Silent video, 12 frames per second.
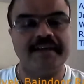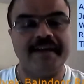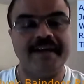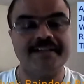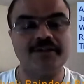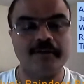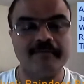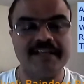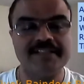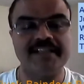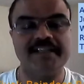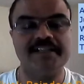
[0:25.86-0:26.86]
As
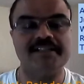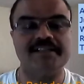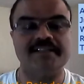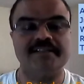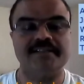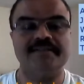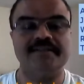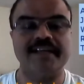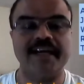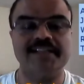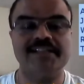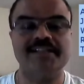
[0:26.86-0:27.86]
always, it is
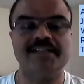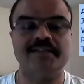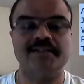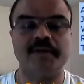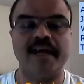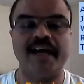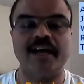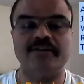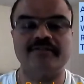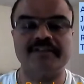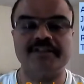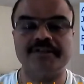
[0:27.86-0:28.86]
nice to
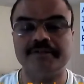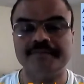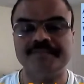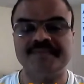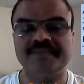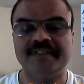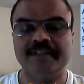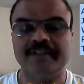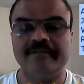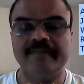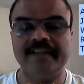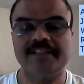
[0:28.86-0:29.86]
hang out with you.
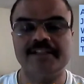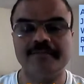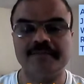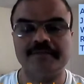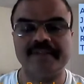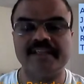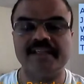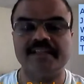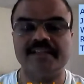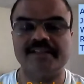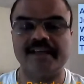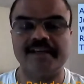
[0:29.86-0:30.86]
We seem to
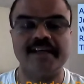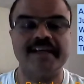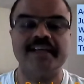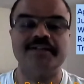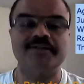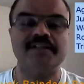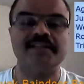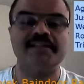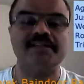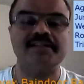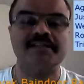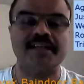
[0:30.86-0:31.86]
be settling into
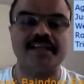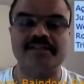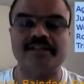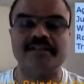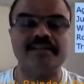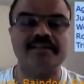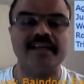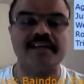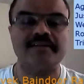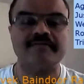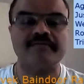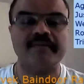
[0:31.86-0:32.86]
the structure
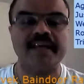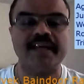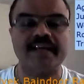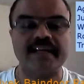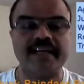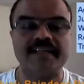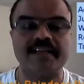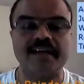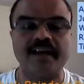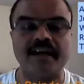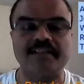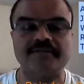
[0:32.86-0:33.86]
that we
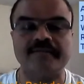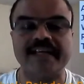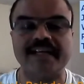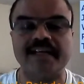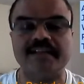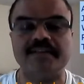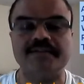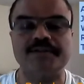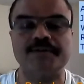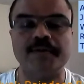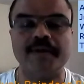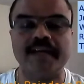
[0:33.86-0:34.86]
created last week,
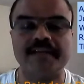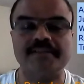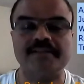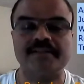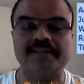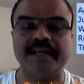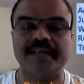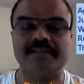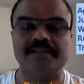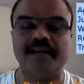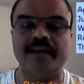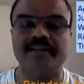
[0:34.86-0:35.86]
so let us
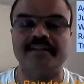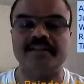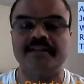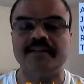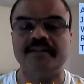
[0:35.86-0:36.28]
get started.